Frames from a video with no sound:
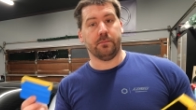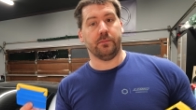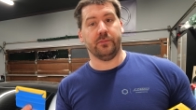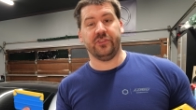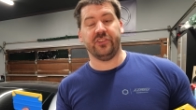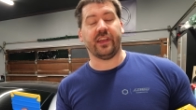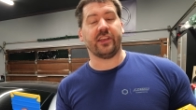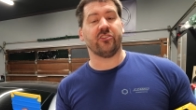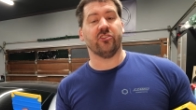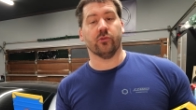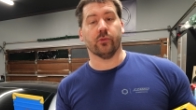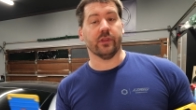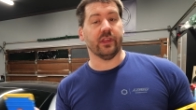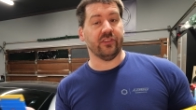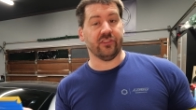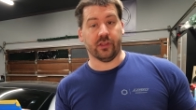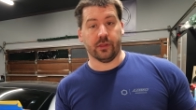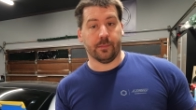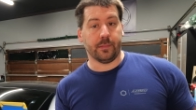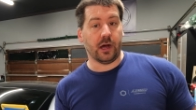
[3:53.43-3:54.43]
section where
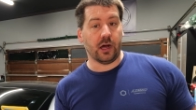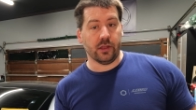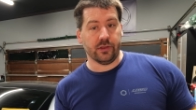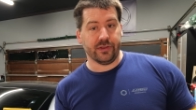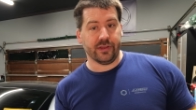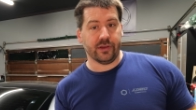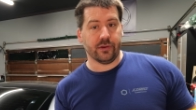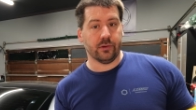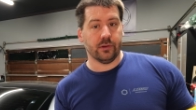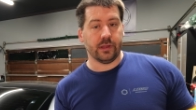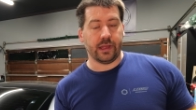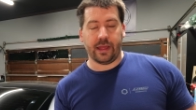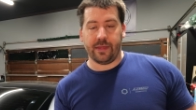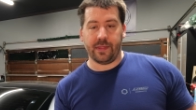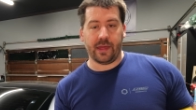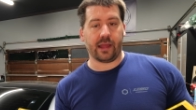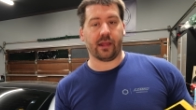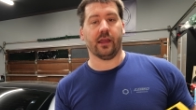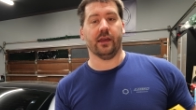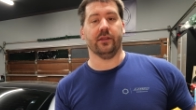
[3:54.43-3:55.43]
they sell the Bondo
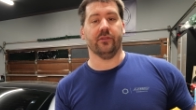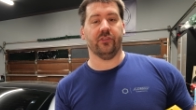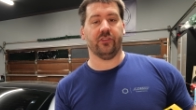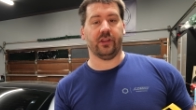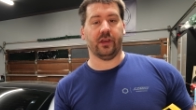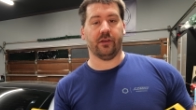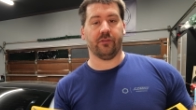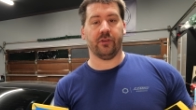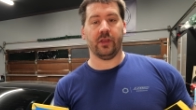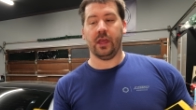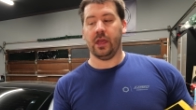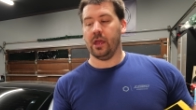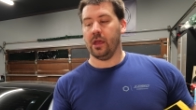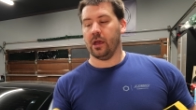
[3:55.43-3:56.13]
and that kind of stuff.